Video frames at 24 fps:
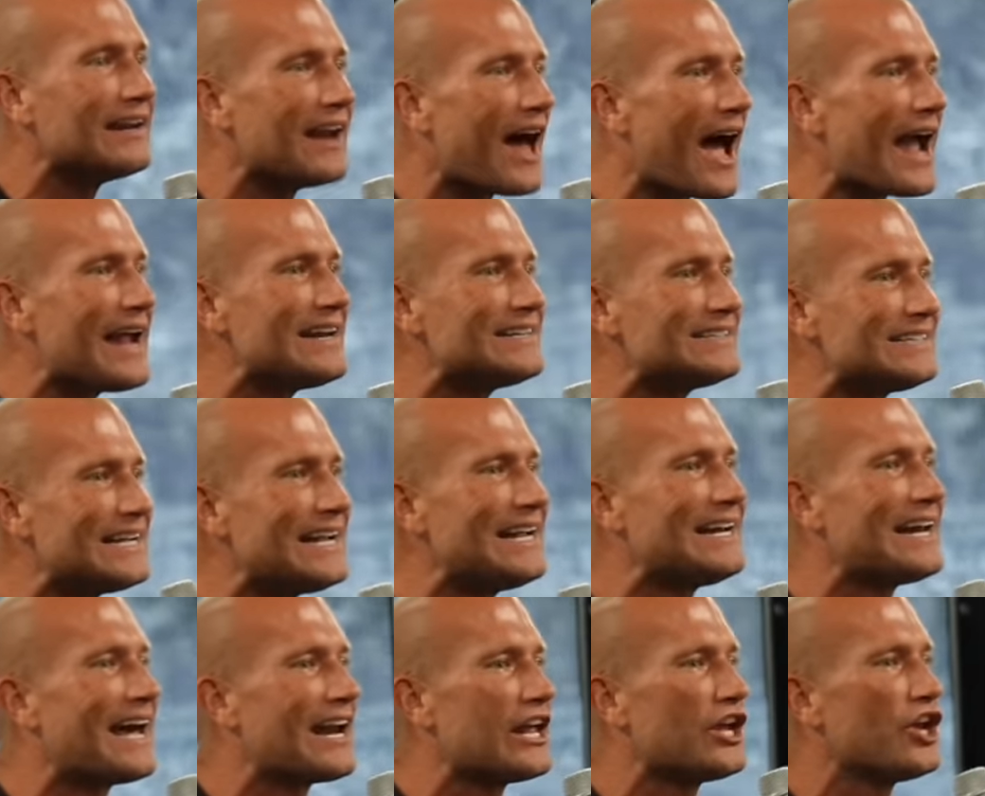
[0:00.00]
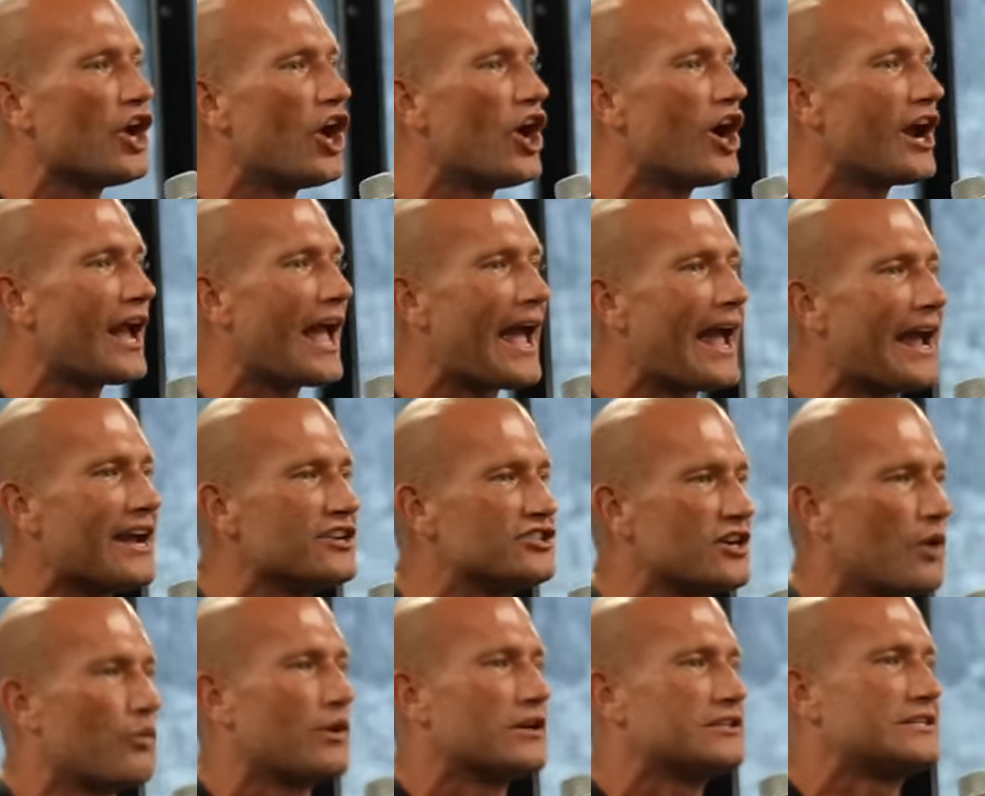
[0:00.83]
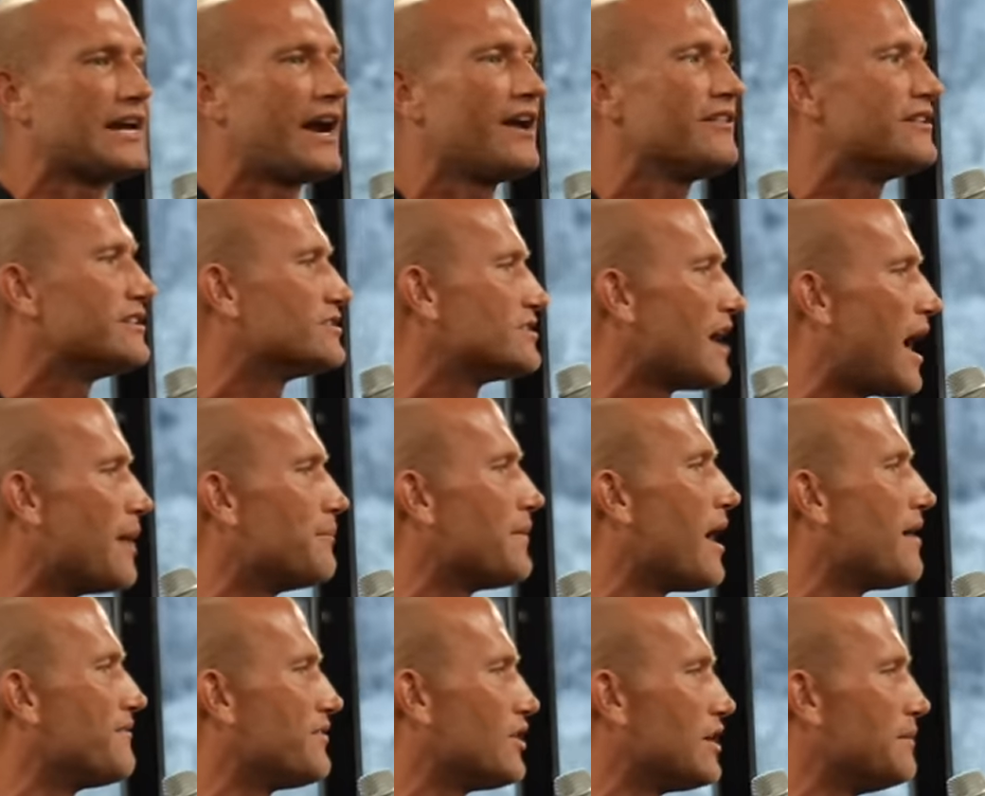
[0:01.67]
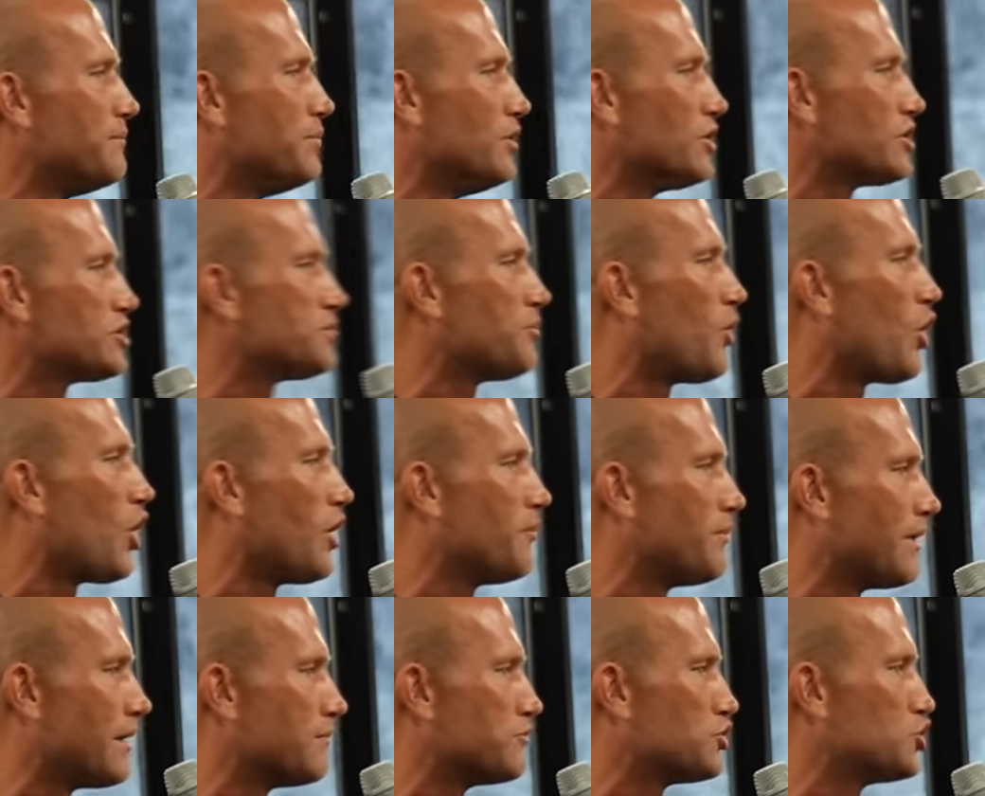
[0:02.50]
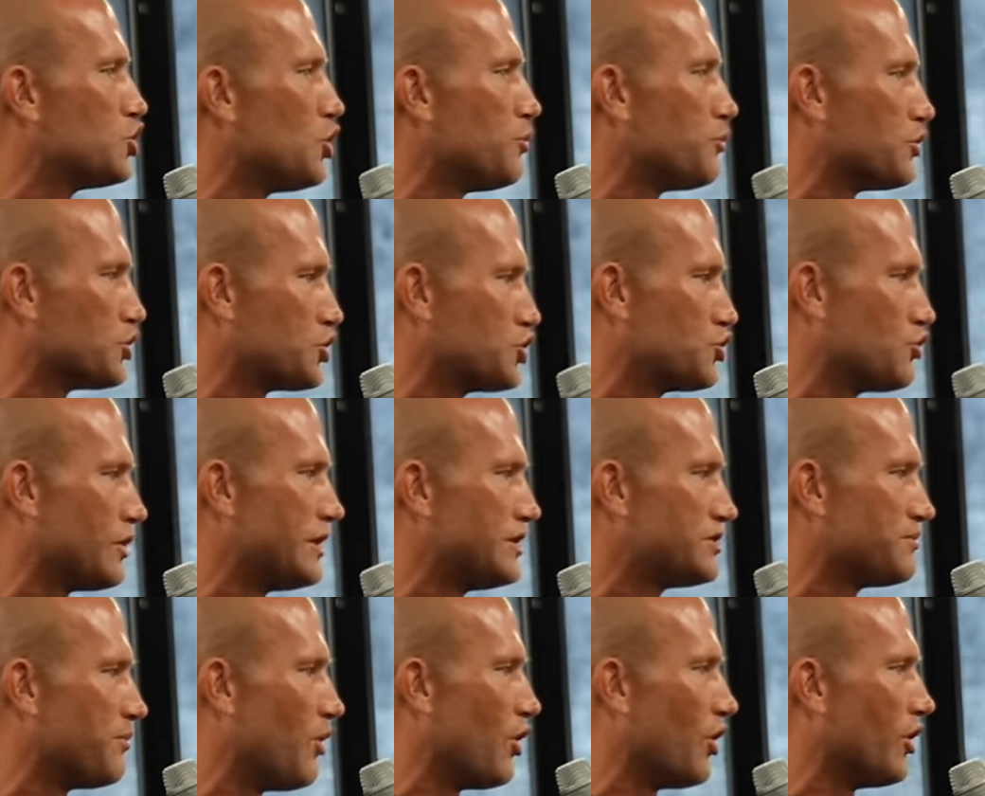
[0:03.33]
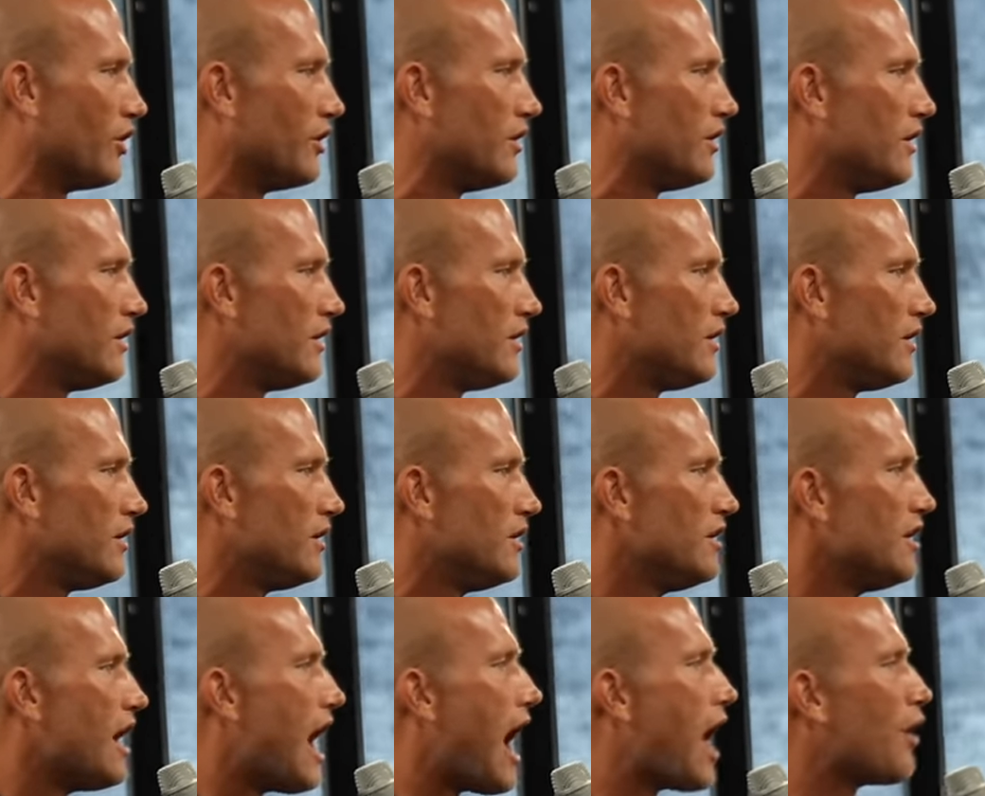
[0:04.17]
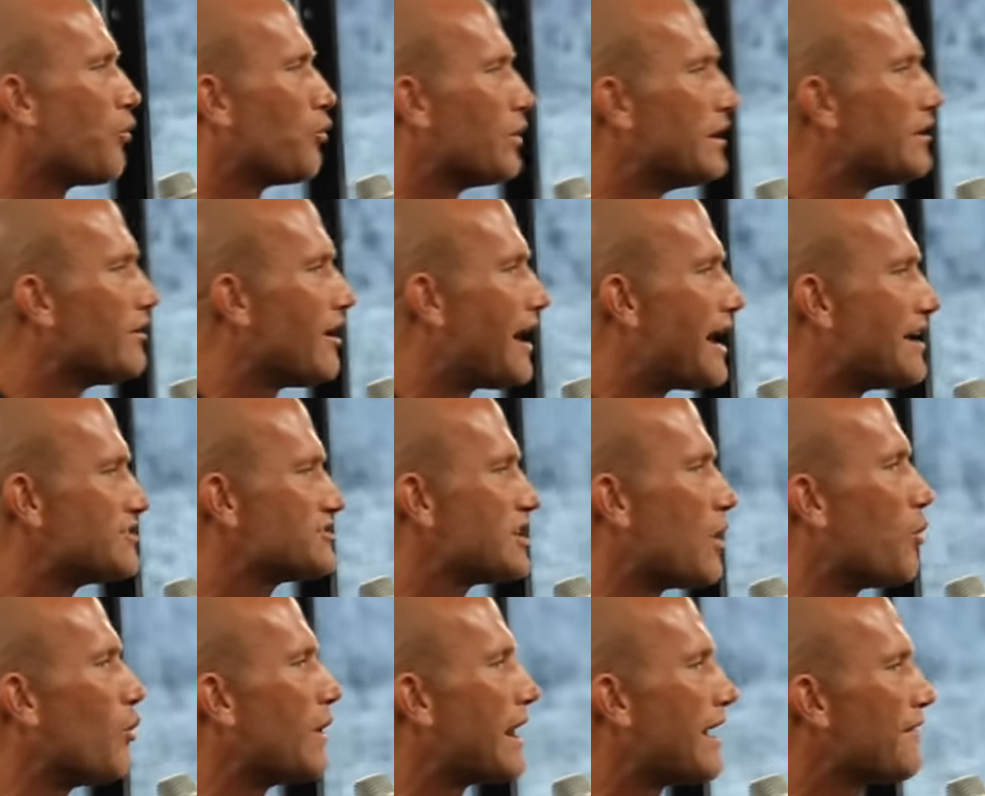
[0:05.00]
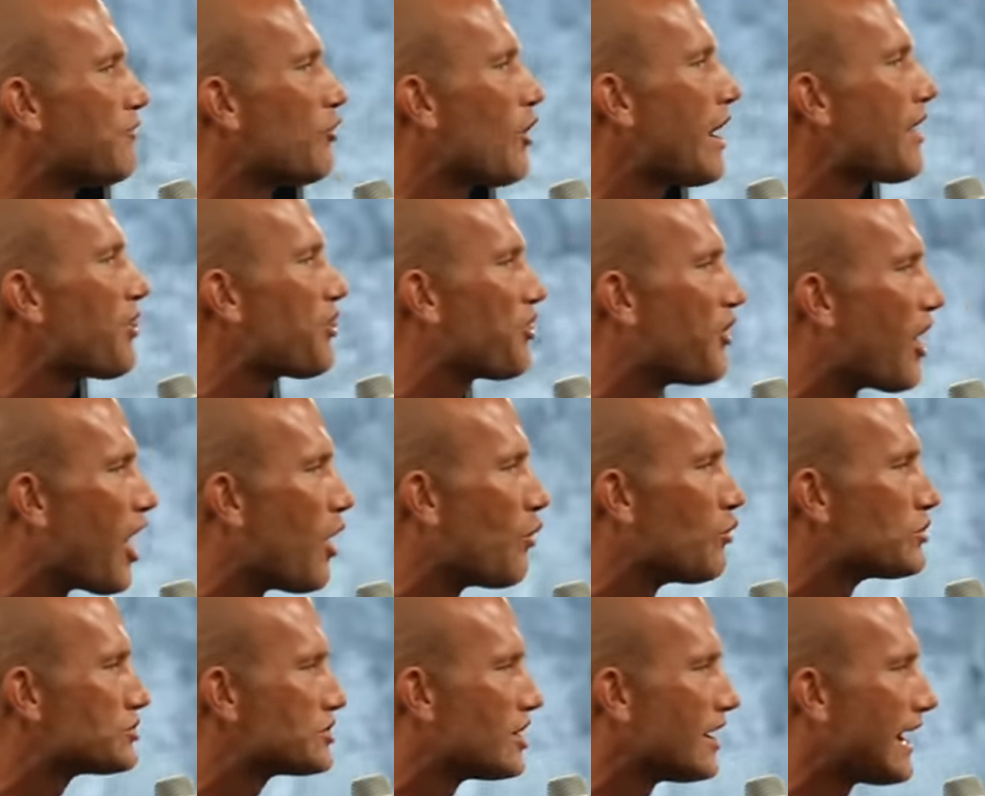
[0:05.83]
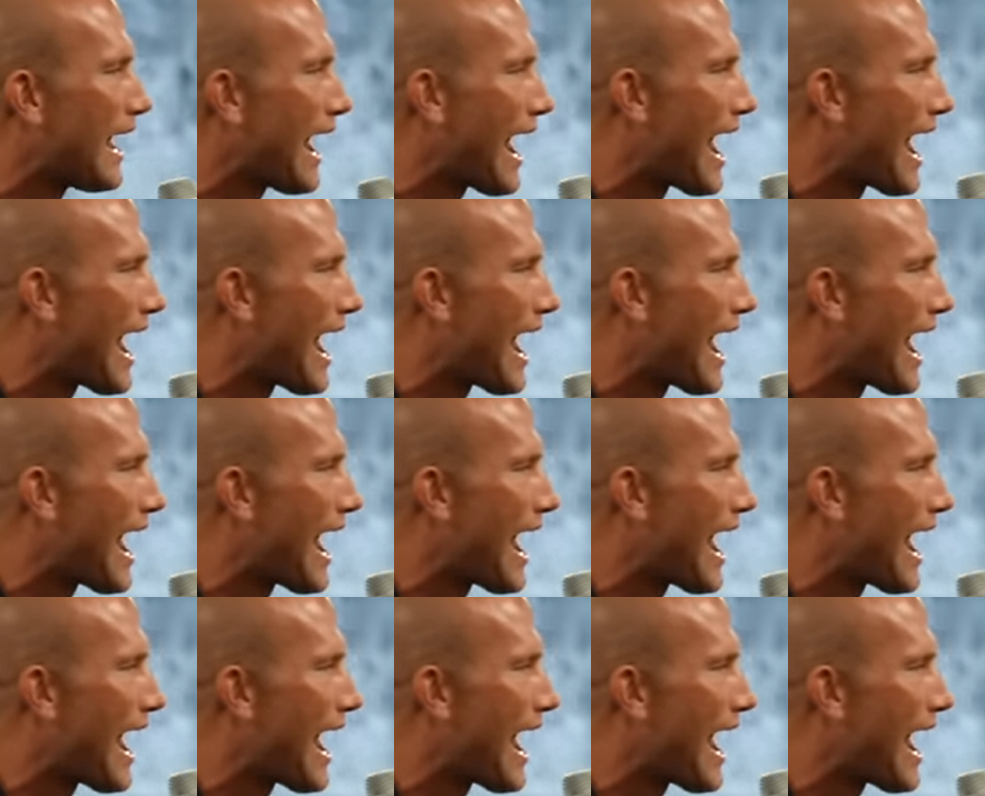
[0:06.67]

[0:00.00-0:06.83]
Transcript: 19, at a young age, I want to tell you this I'm not very book smart, but I'm super street smart. I realized that whatever I thought was going to